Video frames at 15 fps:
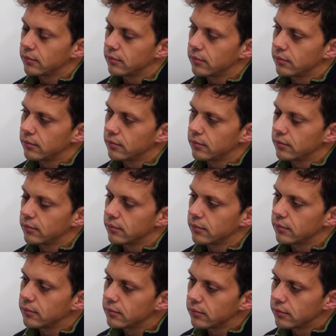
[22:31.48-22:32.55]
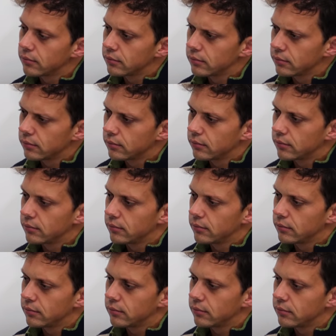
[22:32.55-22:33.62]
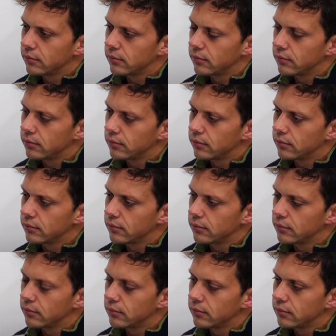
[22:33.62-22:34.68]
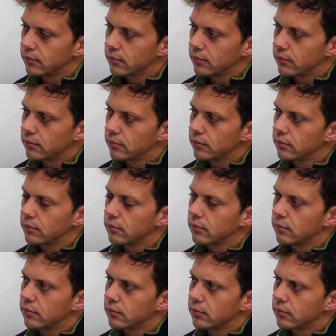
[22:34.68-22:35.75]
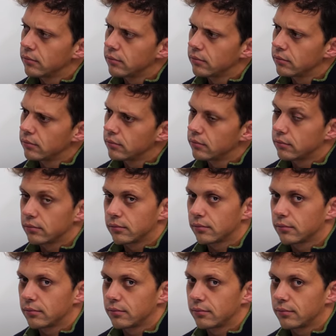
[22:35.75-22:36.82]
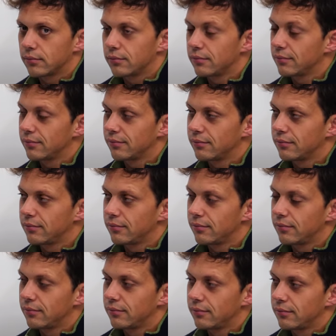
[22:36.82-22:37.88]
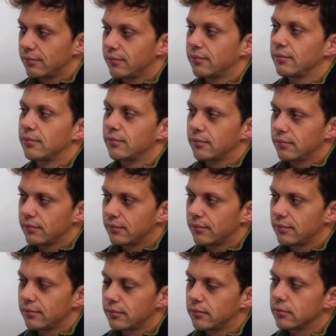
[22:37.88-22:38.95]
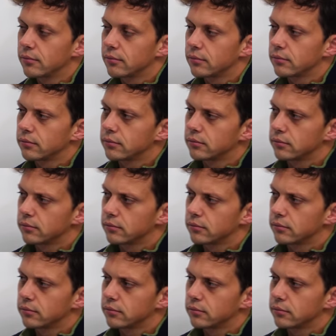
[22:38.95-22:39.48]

[no speech]